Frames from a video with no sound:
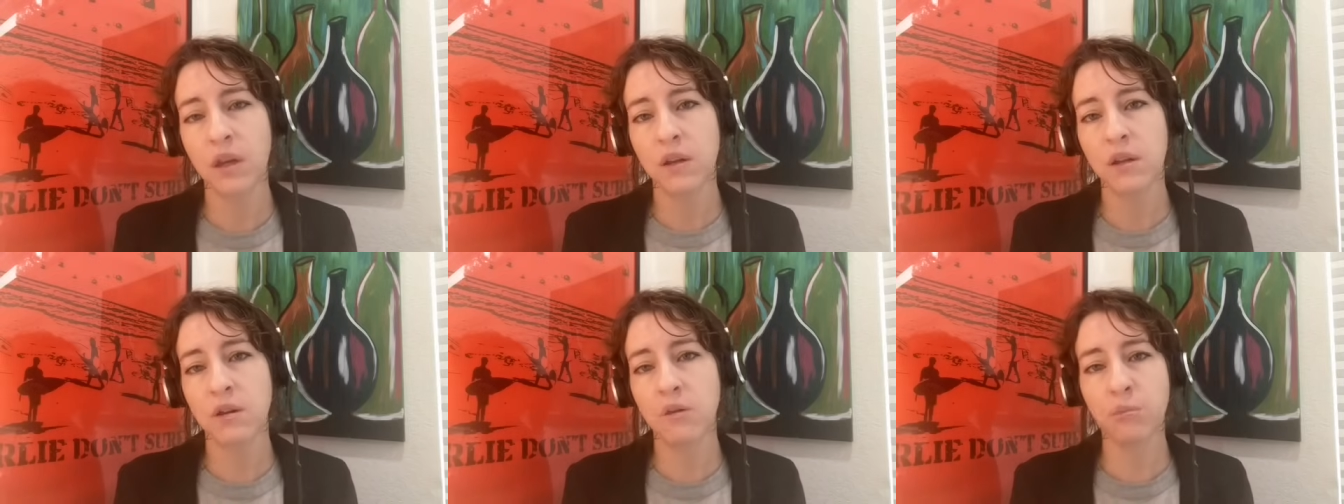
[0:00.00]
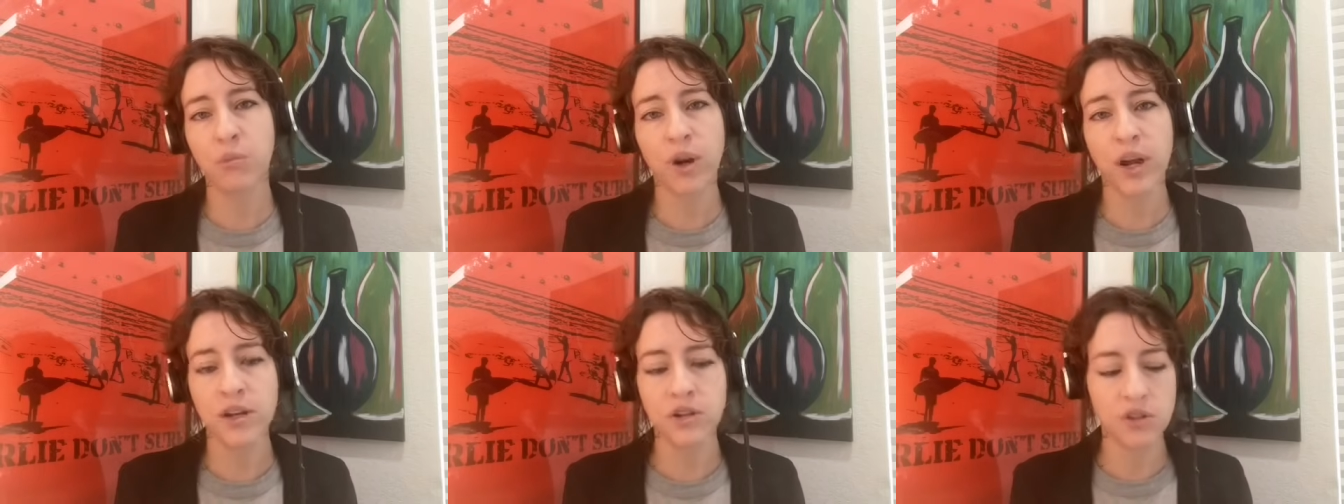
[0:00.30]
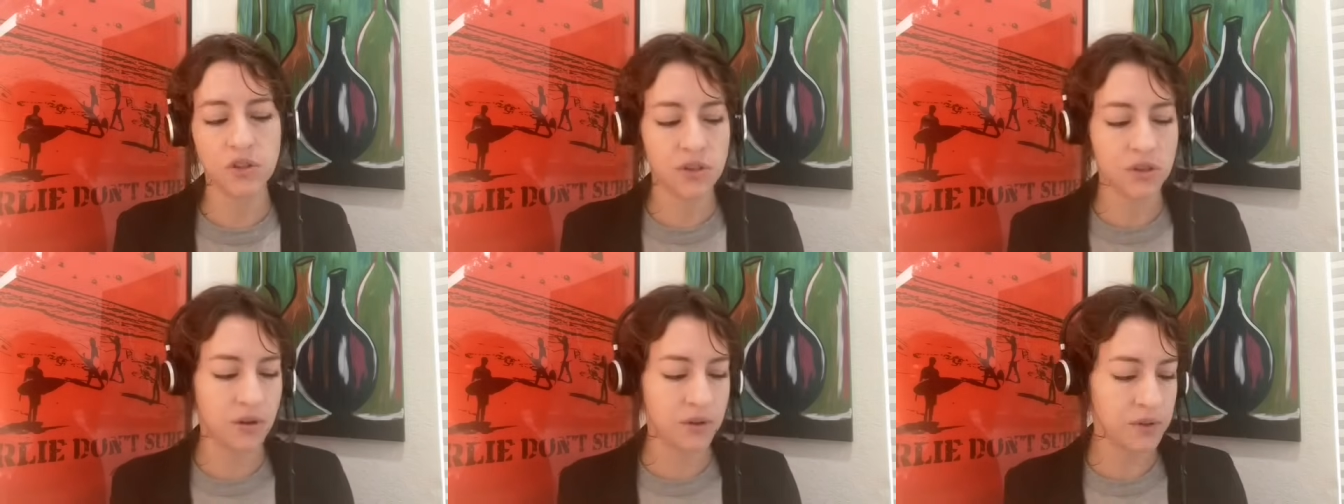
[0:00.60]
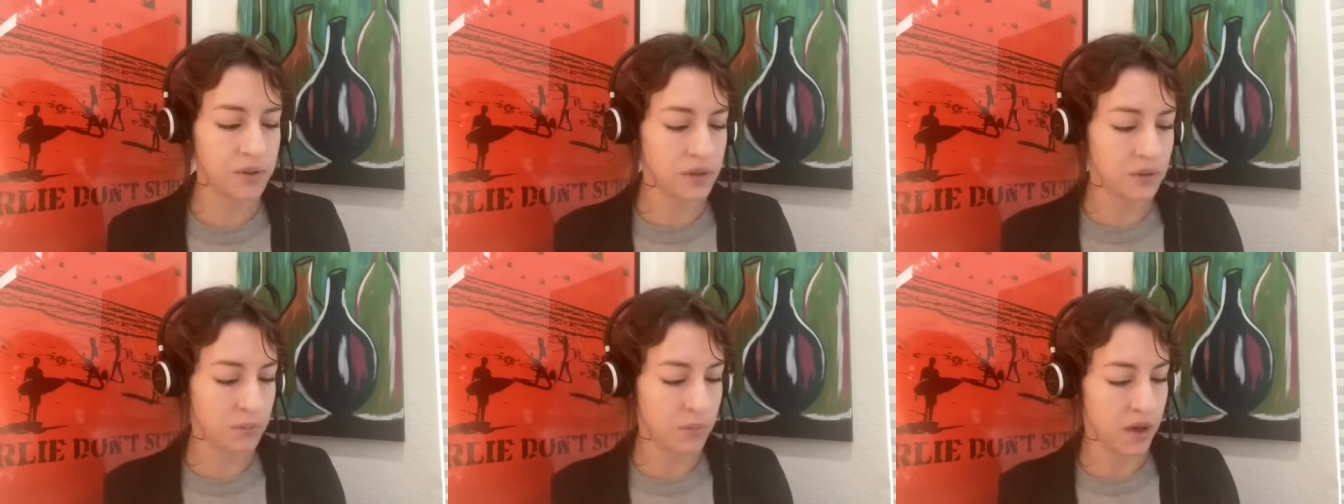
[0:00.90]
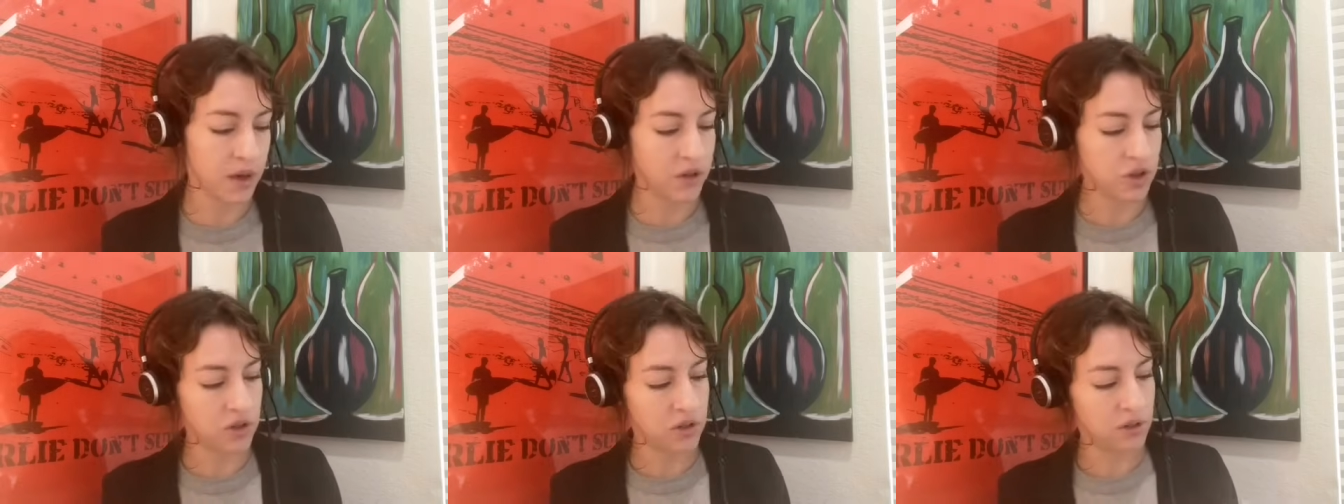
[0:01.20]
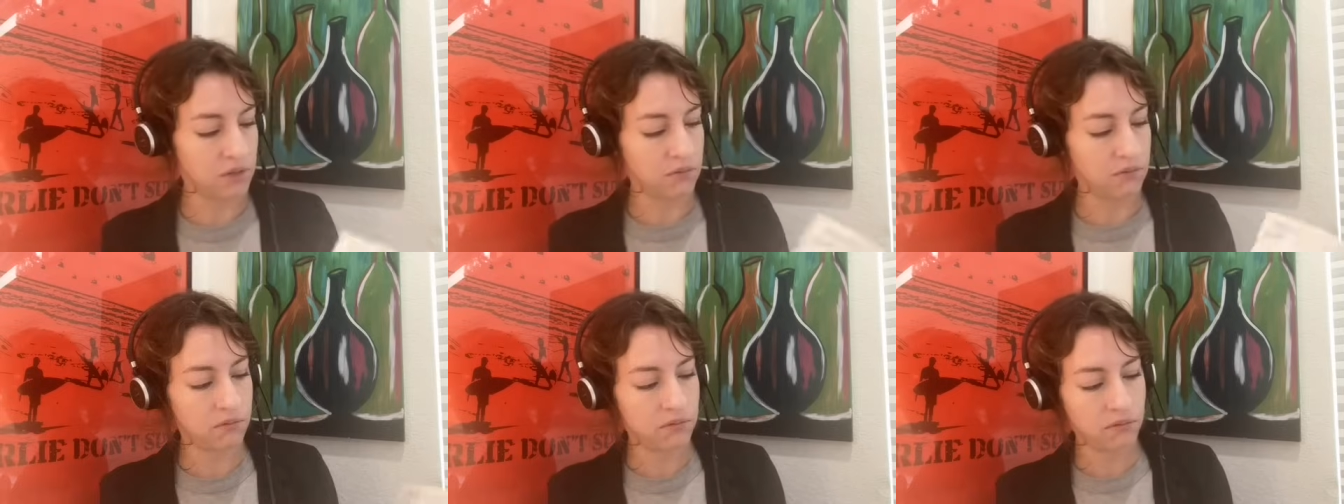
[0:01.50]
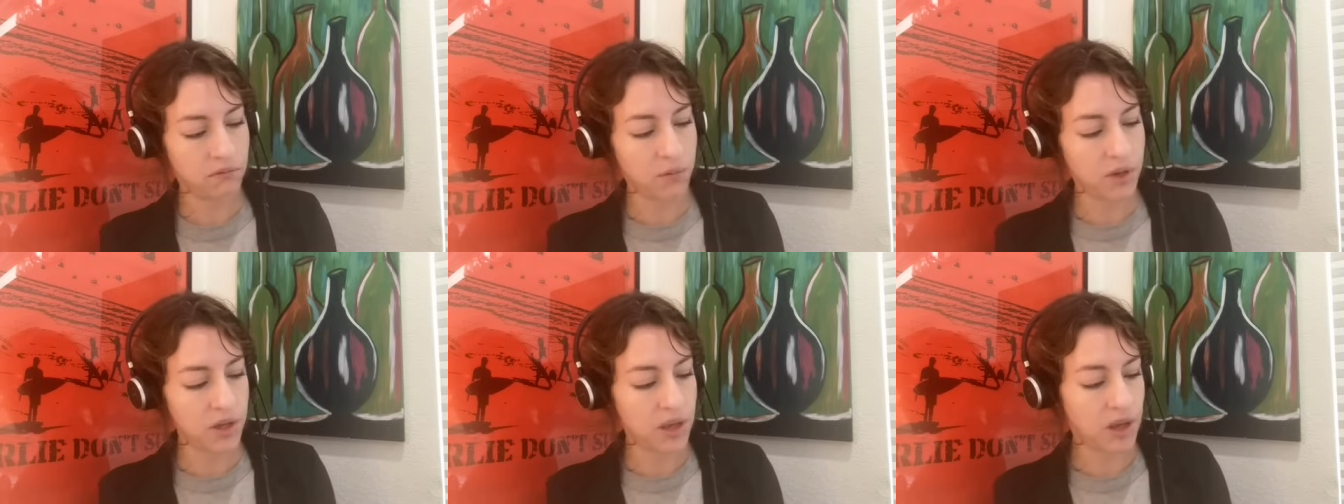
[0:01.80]
your brain just turns to mush and
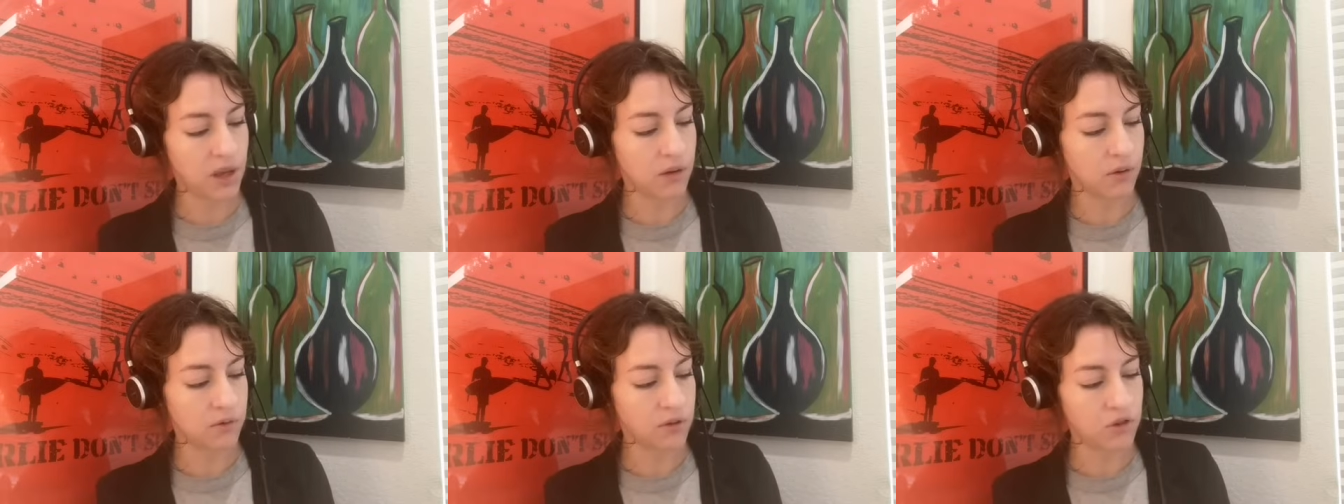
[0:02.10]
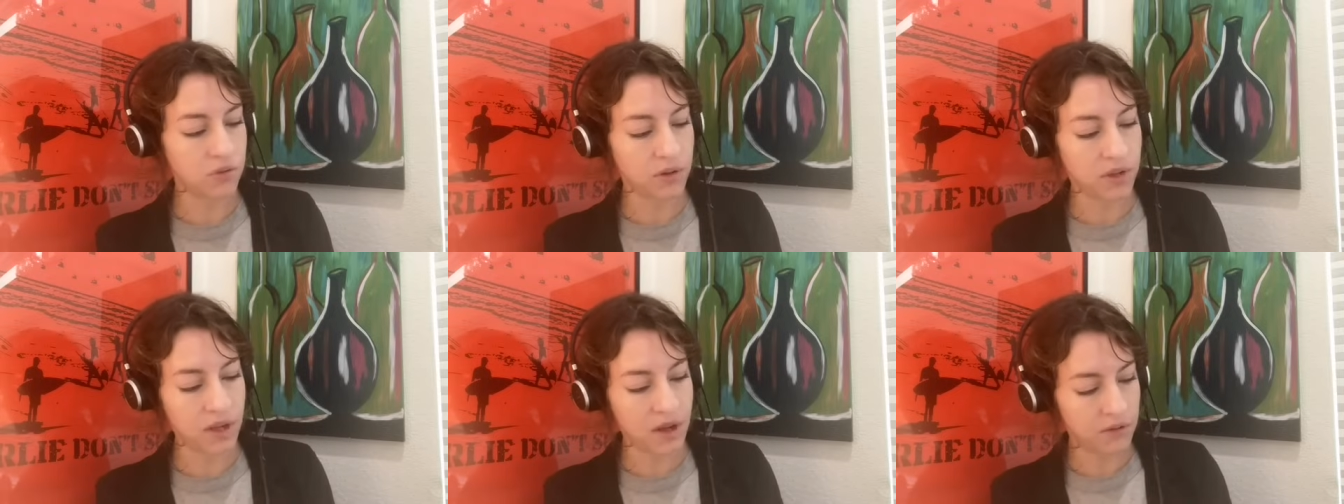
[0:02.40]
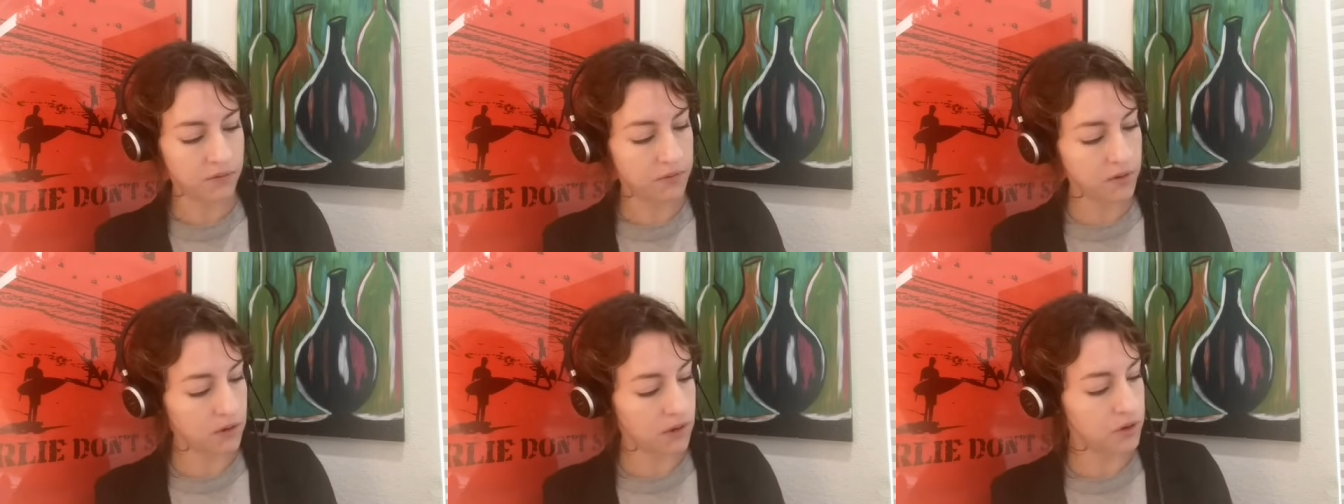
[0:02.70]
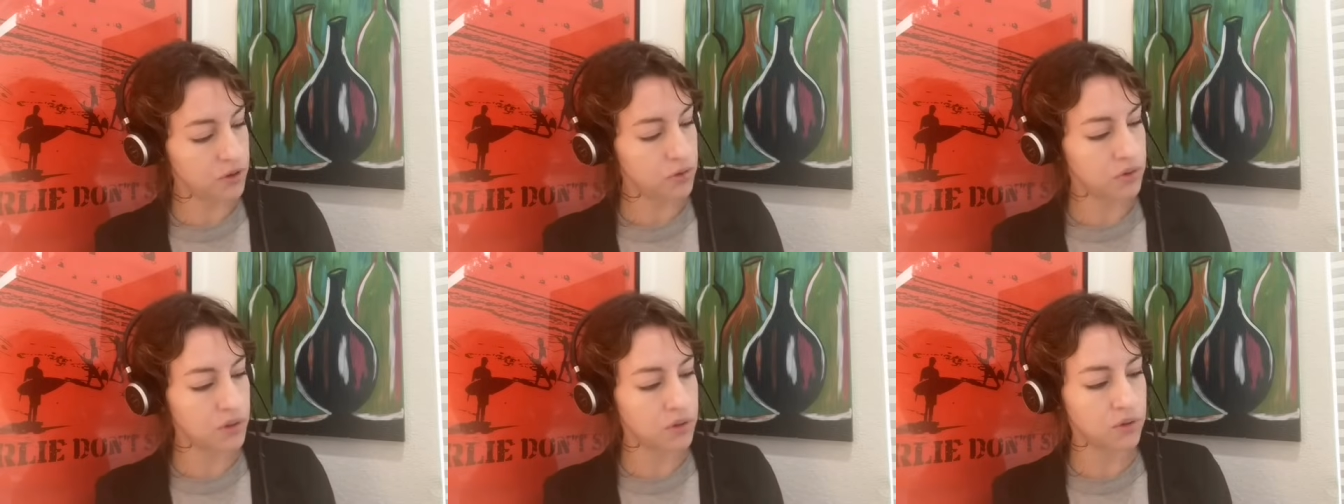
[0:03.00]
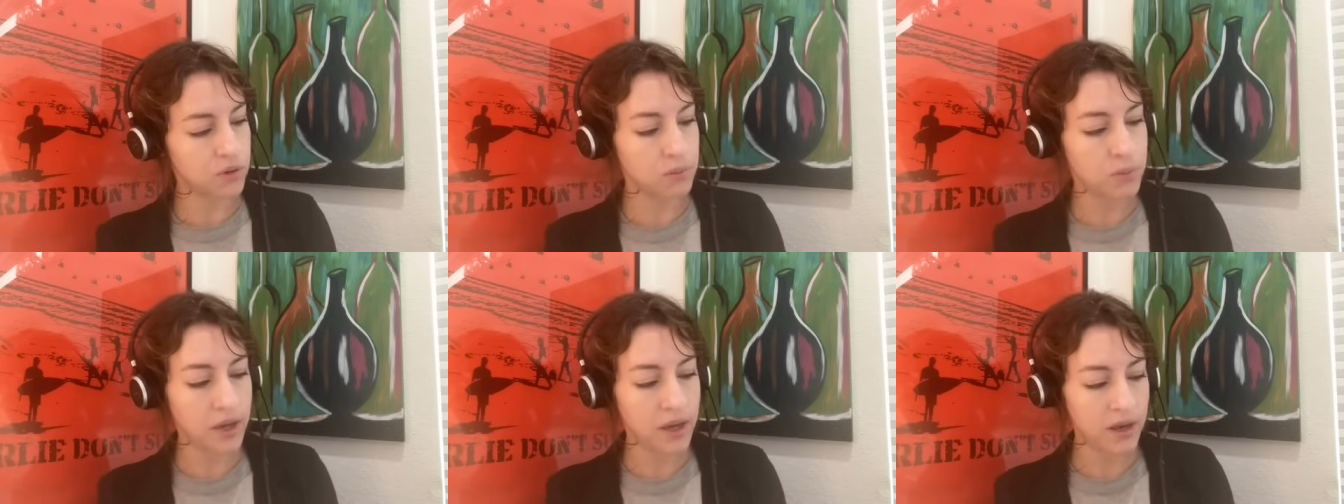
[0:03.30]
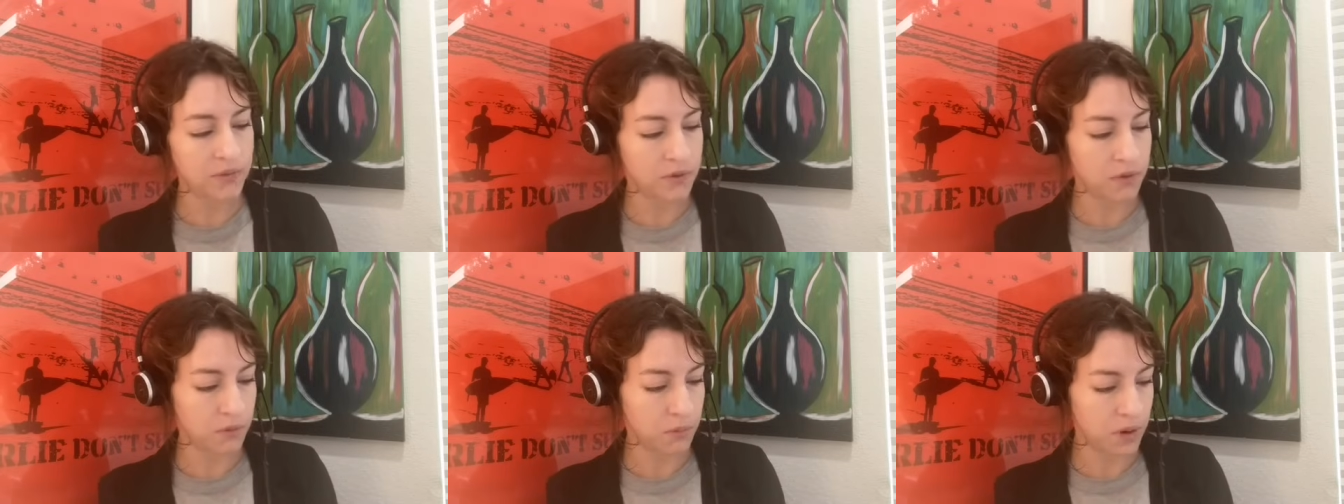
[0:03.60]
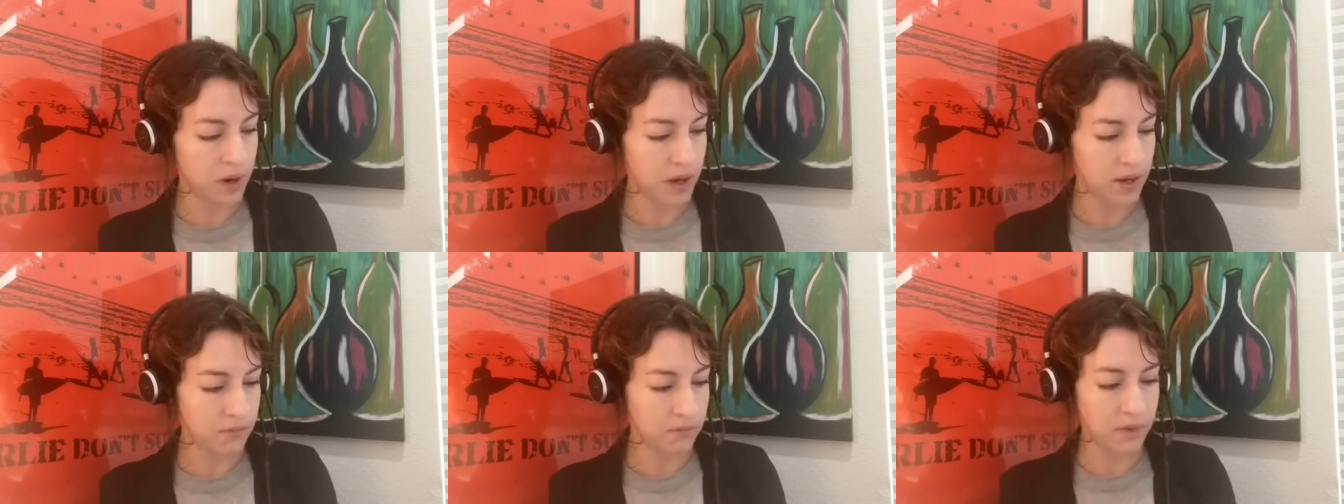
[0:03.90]
we can't hold you account for contradictory behavior, right?